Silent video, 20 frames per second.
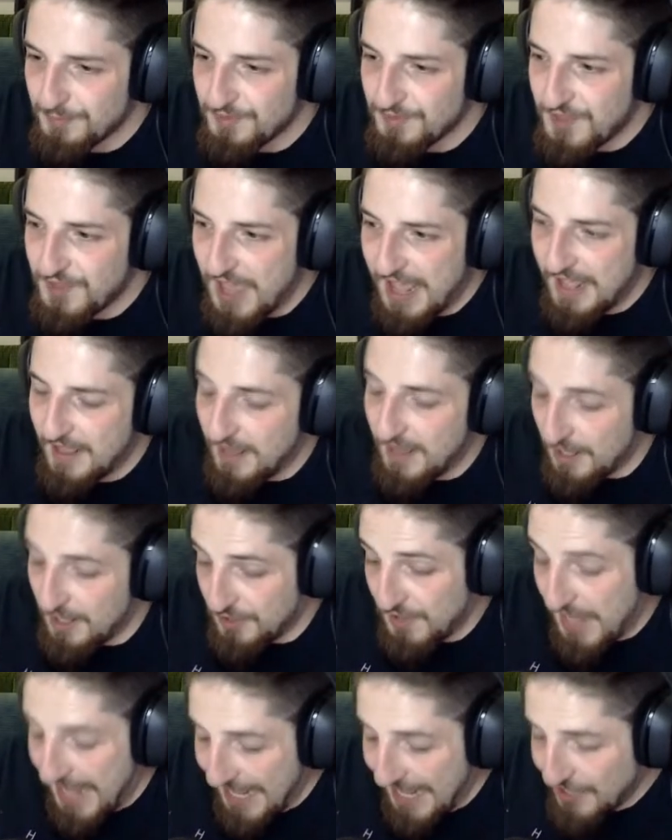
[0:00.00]
the
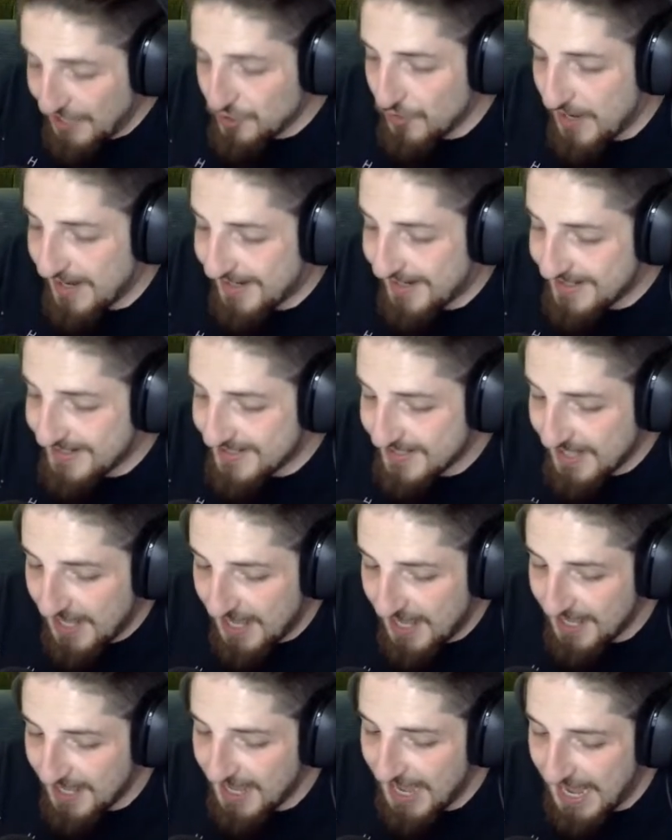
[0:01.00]
air treks
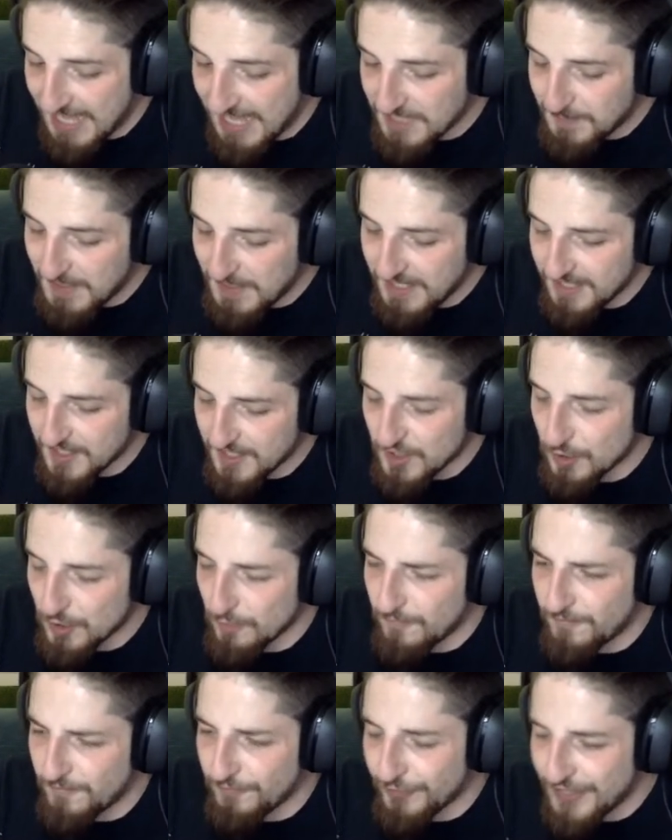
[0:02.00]
as being
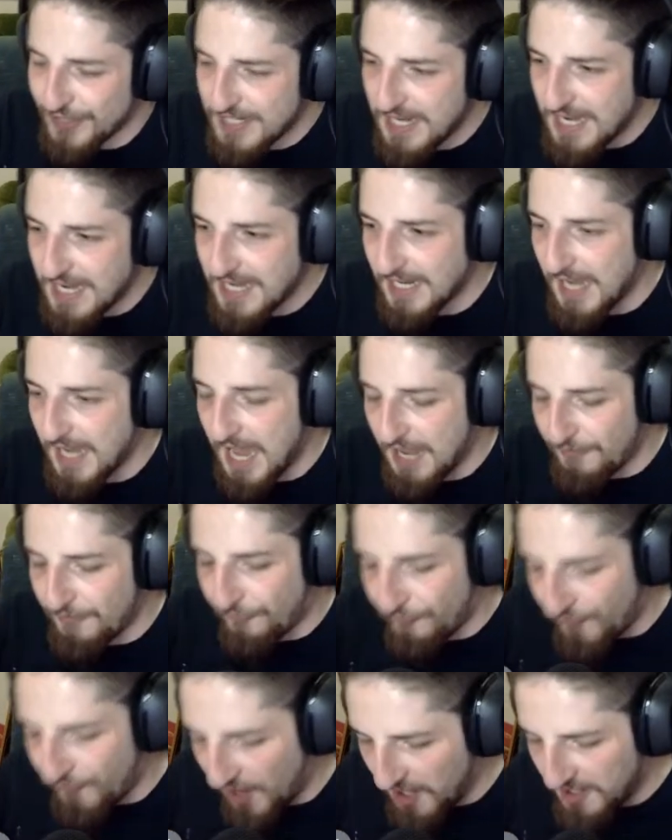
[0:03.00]
so freeing and
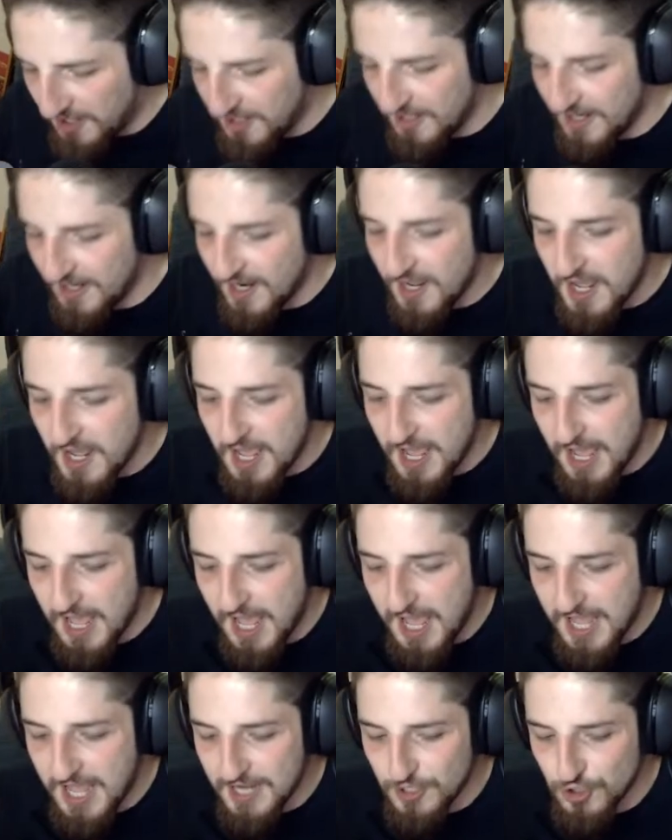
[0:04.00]
fun,
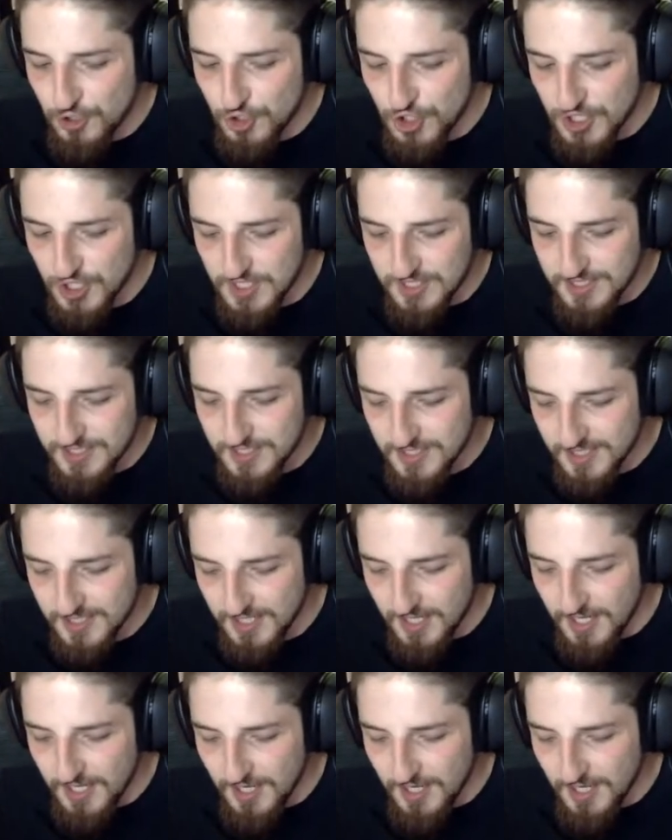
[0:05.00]
and just